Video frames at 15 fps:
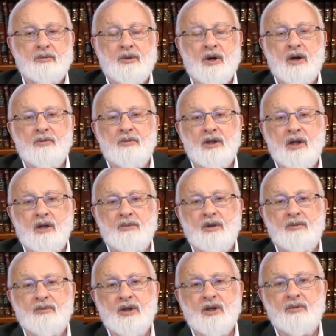
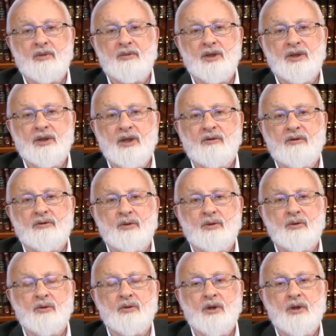also